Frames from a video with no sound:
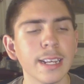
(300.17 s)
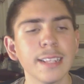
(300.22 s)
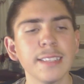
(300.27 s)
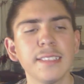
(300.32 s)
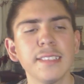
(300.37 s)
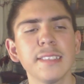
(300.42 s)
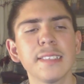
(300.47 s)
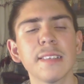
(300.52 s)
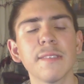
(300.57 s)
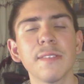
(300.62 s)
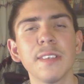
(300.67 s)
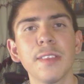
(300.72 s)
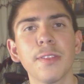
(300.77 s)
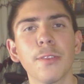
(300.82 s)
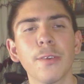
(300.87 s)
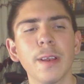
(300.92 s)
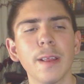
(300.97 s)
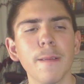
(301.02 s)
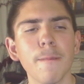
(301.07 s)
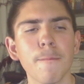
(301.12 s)
In
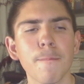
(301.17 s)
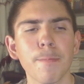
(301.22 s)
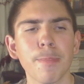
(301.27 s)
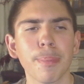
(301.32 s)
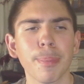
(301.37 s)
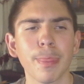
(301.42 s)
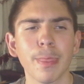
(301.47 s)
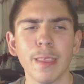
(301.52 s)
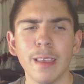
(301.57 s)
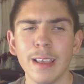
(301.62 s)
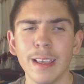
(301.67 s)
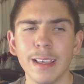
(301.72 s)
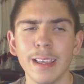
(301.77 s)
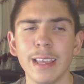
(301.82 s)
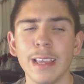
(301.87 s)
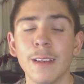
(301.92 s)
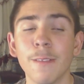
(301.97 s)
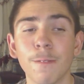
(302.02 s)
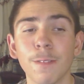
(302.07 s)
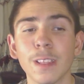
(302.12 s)
1973,
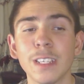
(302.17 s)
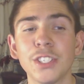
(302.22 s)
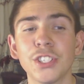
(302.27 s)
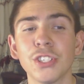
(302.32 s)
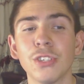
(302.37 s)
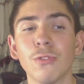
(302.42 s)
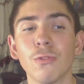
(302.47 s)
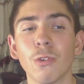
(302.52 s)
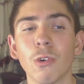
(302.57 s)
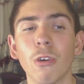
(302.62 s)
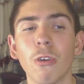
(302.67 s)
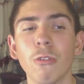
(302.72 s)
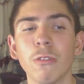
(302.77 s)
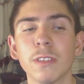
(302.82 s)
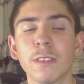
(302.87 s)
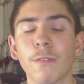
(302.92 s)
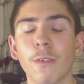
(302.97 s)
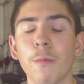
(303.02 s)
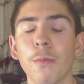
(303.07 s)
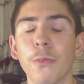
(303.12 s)
inflation
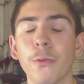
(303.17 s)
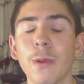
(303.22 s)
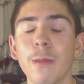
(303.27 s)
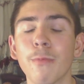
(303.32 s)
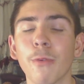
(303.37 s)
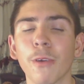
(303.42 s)
rose from